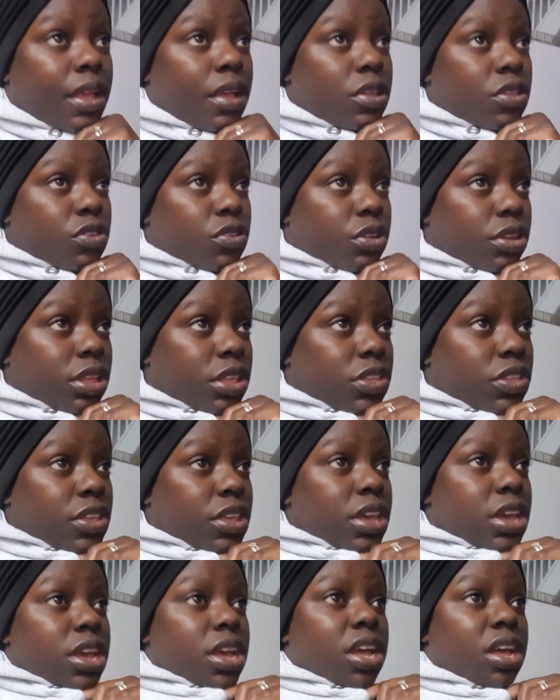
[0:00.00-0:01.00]
So this
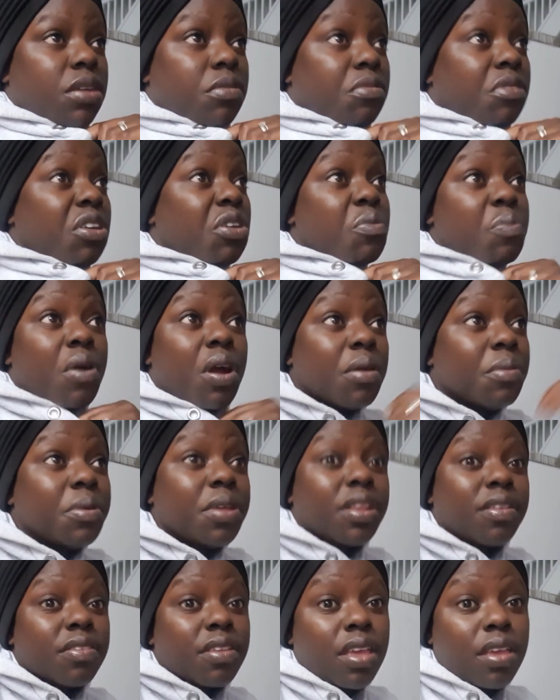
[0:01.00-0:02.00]
year it'll probably be
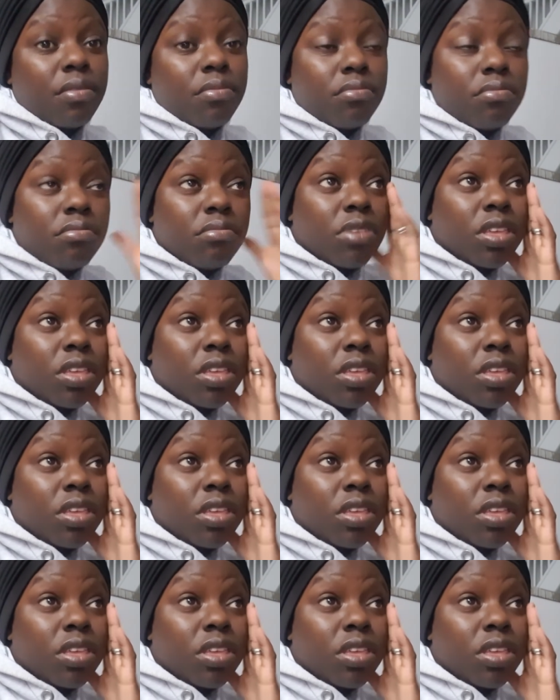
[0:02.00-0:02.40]
the same,